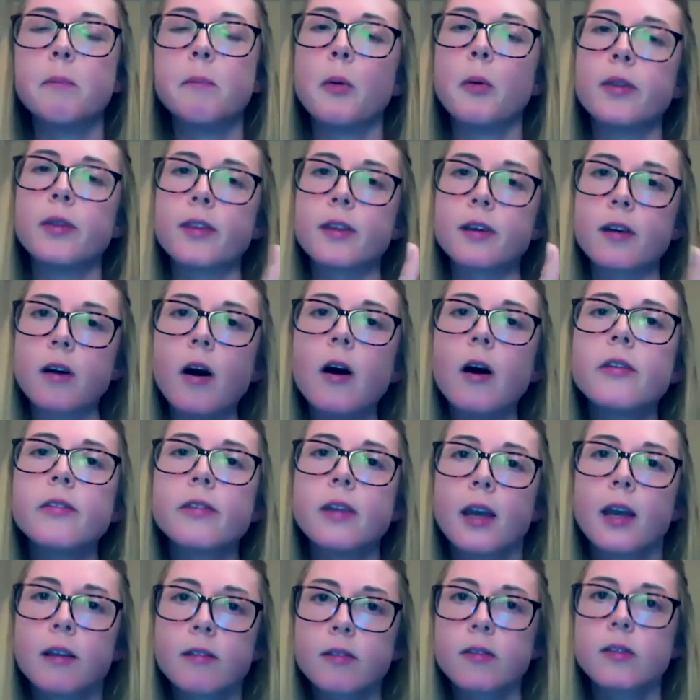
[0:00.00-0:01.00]
But with the
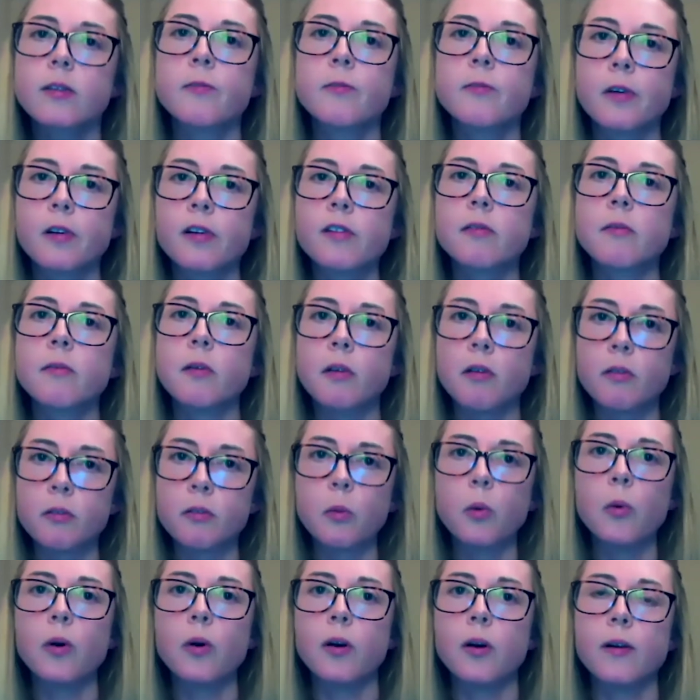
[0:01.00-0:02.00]
context of the First
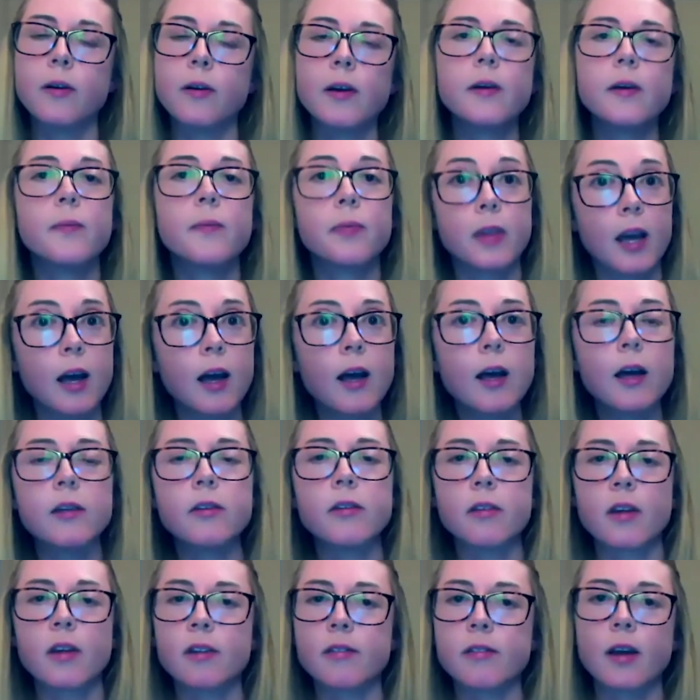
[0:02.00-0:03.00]
World War,
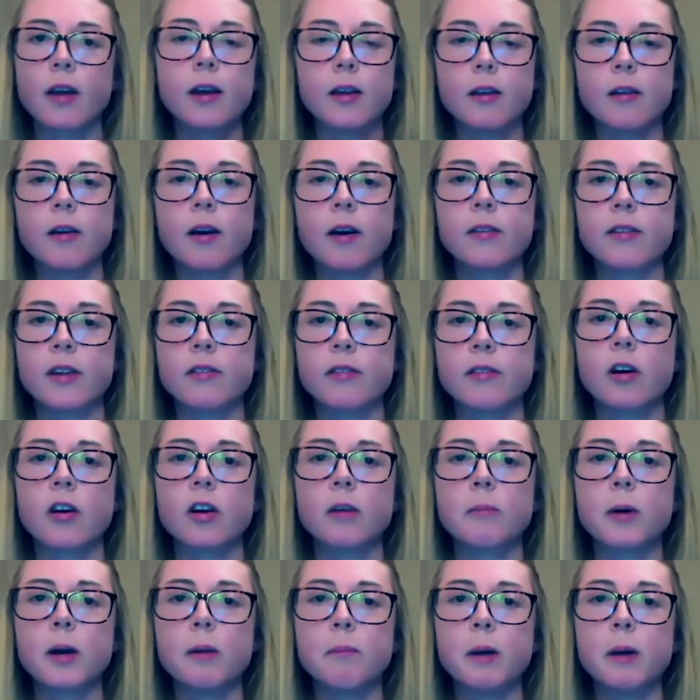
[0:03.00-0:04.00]
and as I
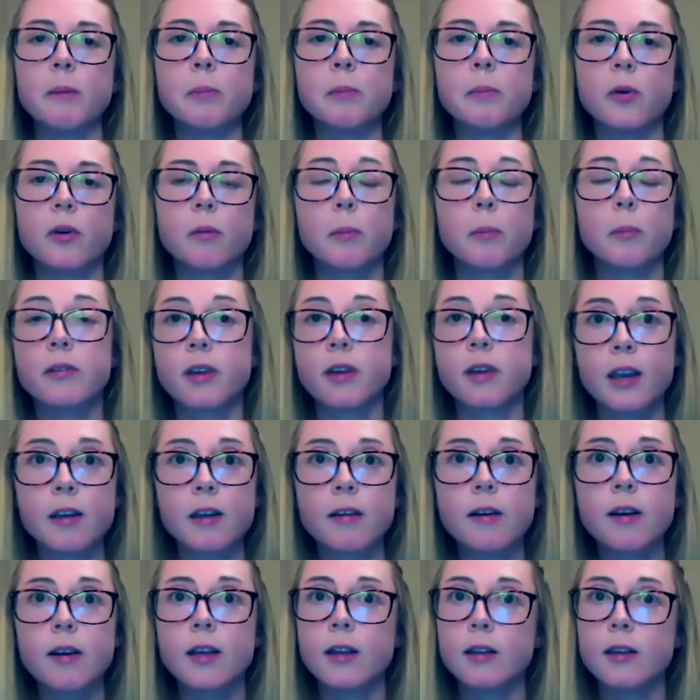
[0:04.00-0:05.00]
talk about in my book,
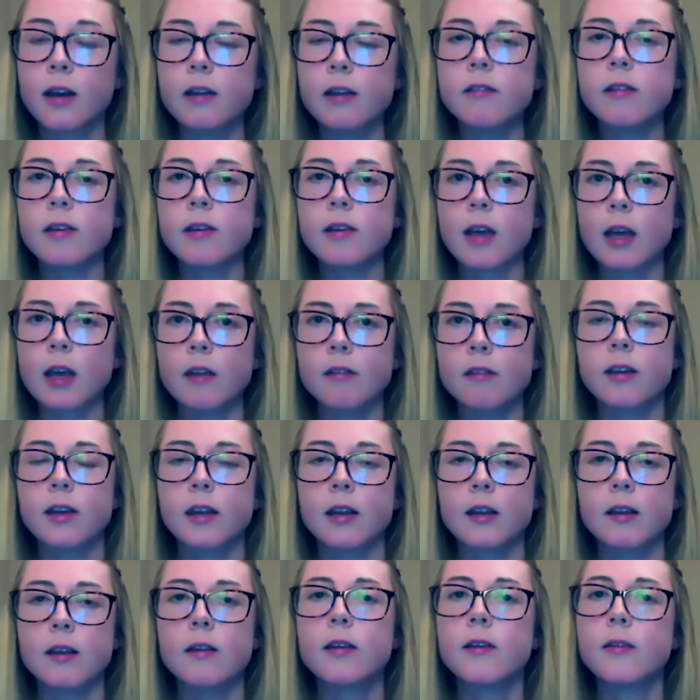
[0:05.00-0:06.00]
particularly in
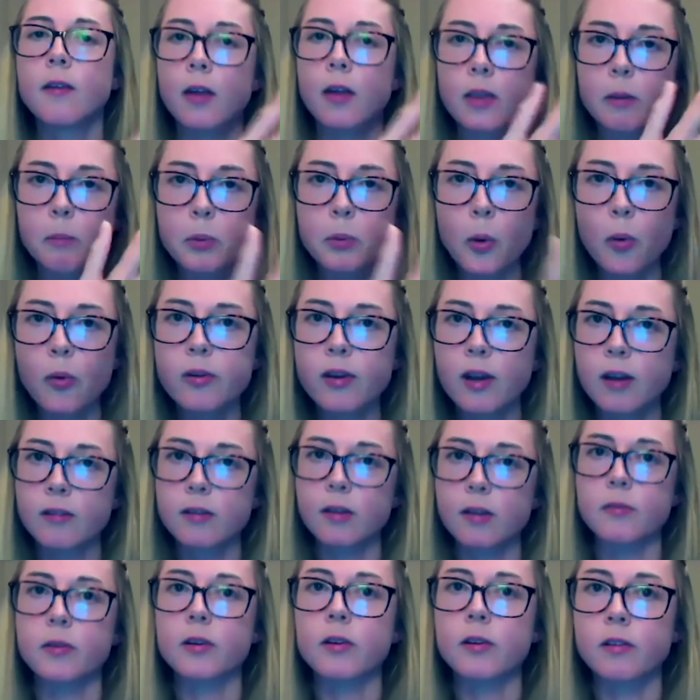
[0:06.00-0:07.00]
1918 and the
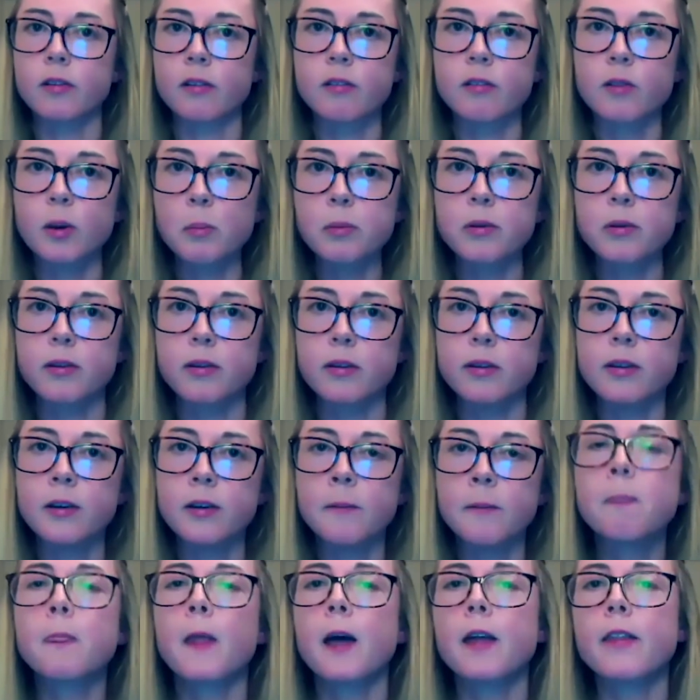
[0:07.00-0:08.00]
protests over conscription,
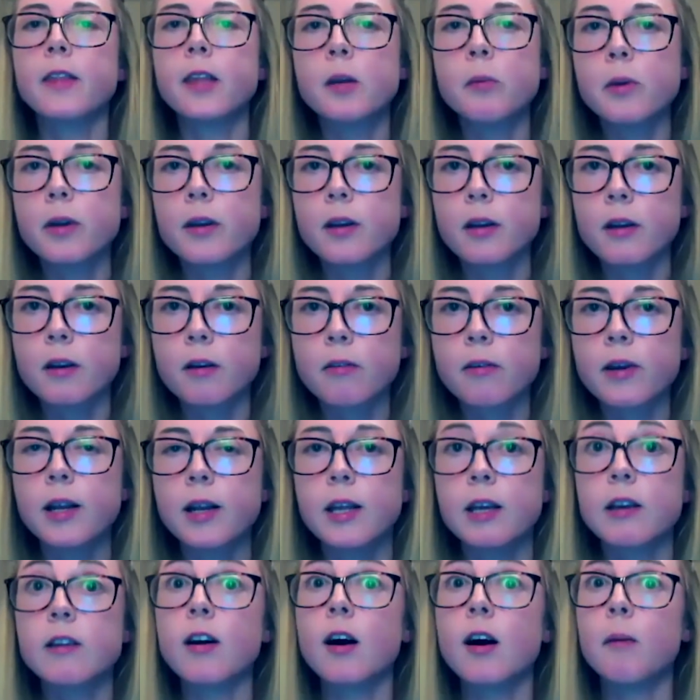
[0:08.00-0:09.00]
I think we can
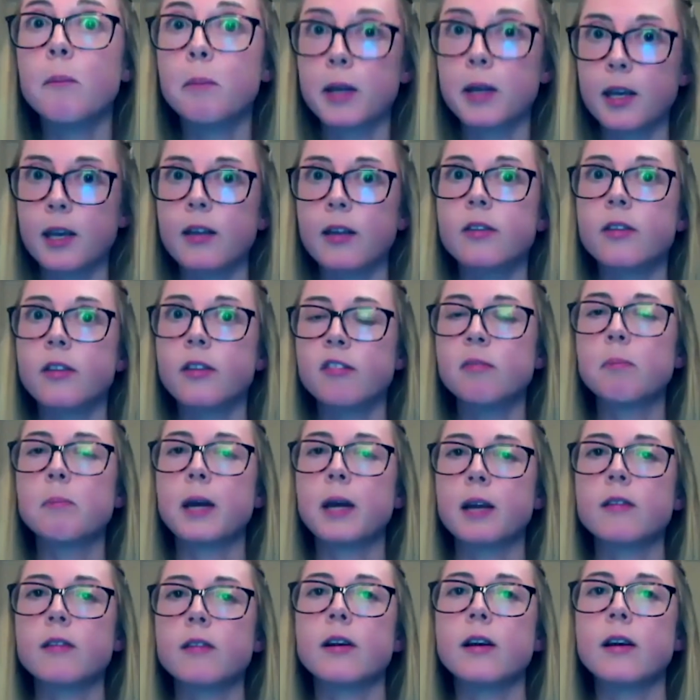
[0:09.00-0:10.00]
greatly complicate this
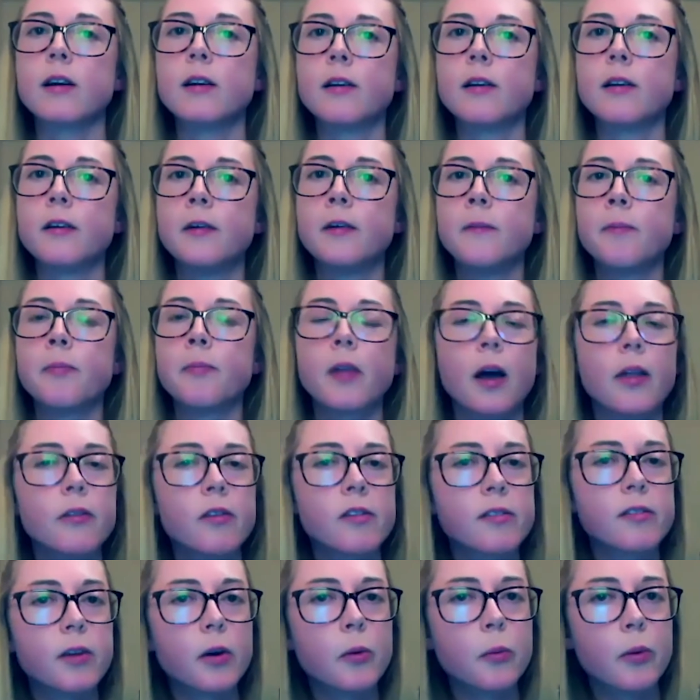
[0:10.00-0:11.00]
picture. And
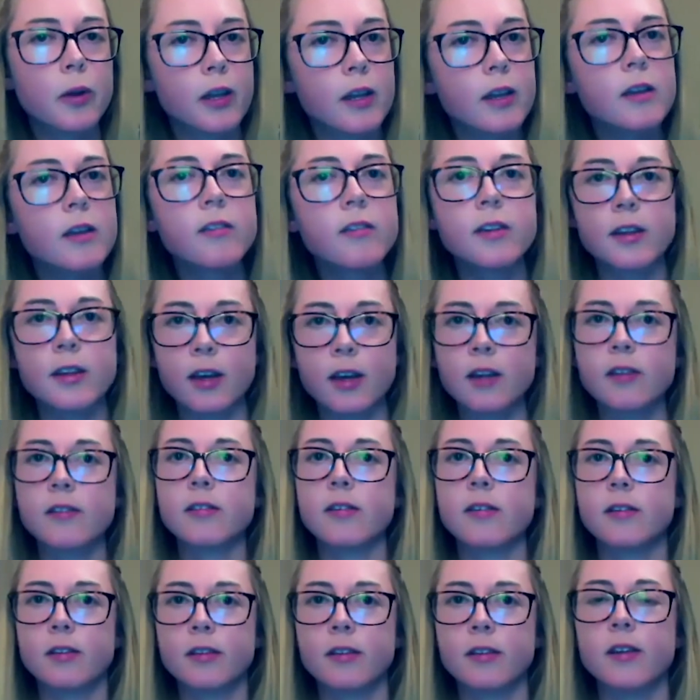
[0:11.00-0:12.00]
there's no easy
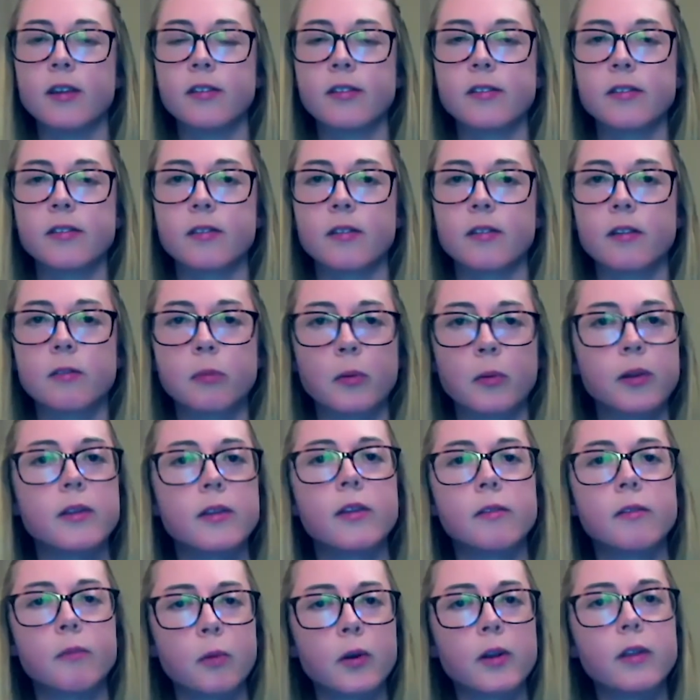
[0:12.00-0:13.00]
answer to this. It's
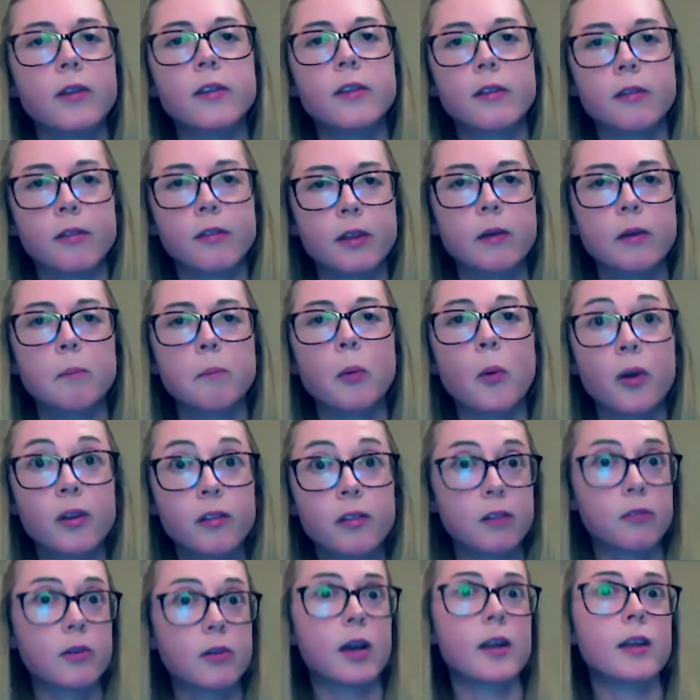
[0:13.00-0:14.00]
one of the
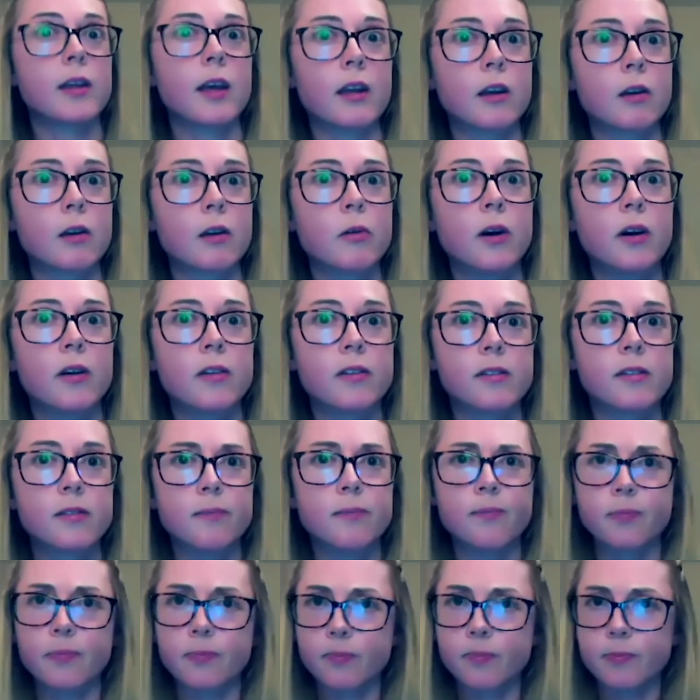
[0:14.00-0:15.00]
points I try to get
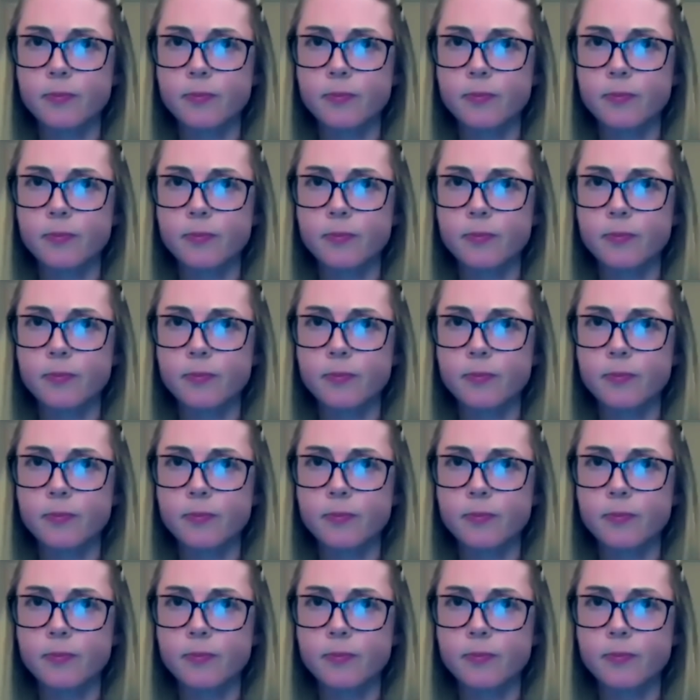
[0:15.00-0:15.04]
across.